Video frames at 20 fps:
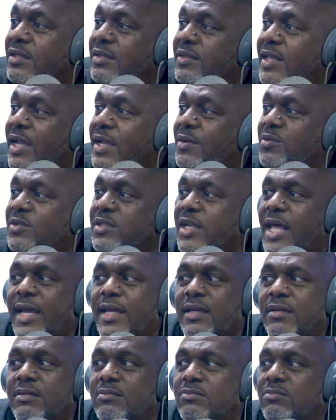they was
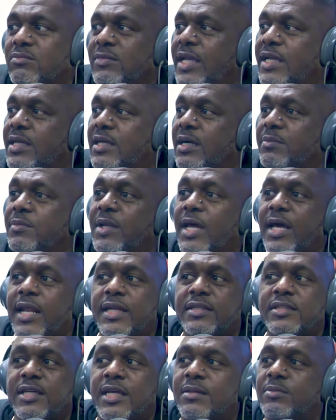like they come down.
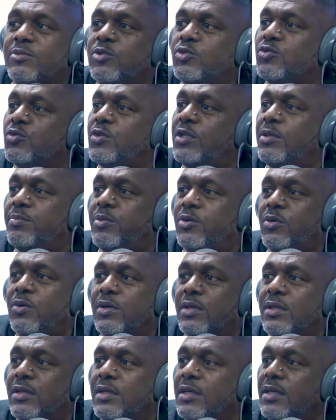I take them to
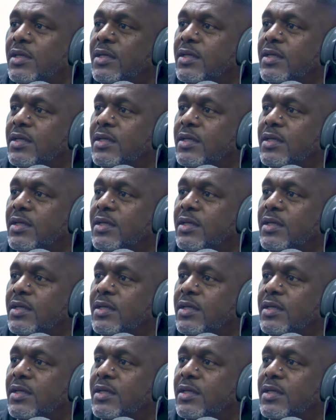Shreveport.